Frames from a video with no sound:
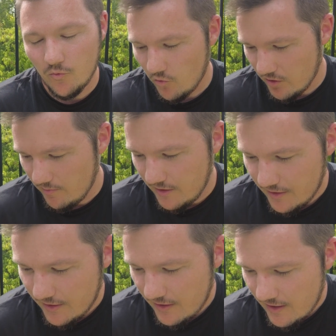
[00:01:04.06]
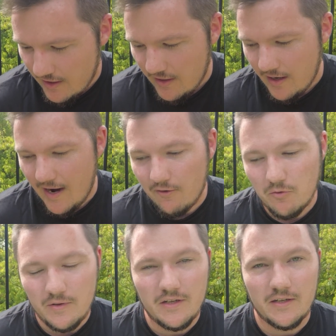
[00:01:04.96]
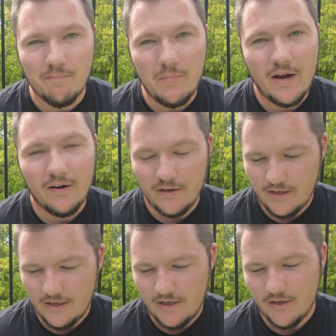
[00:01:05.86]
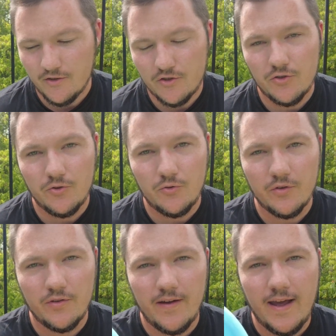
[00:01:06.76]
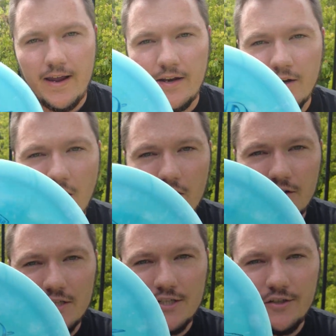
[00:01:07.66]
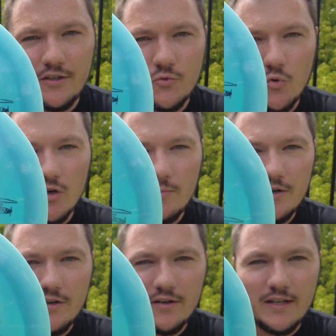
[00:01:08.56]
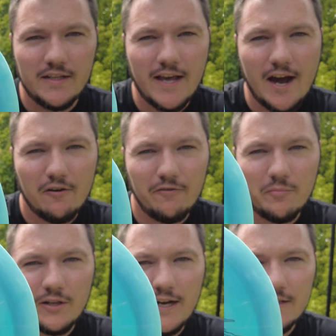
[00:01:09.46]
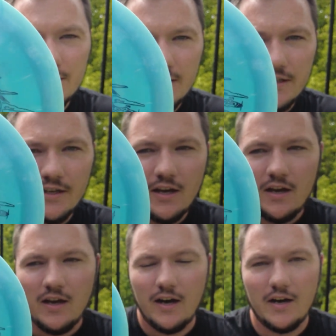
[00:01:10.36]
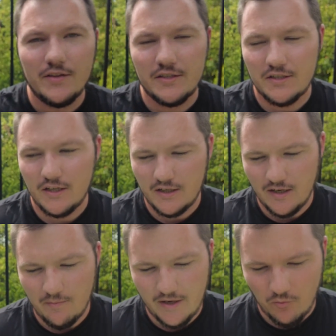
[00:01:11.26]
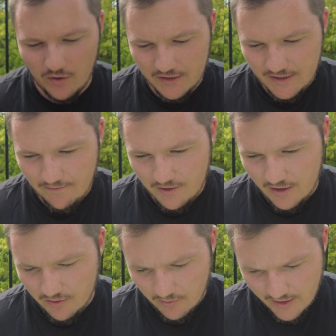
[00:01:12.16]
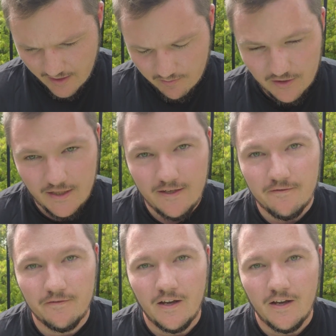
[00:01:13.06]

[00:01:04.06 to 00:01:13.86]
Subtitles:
Warbird. I will be comparing it here to an Artist Series Warbird in the Alpha Plastic. This is going to come in at 173, I believe,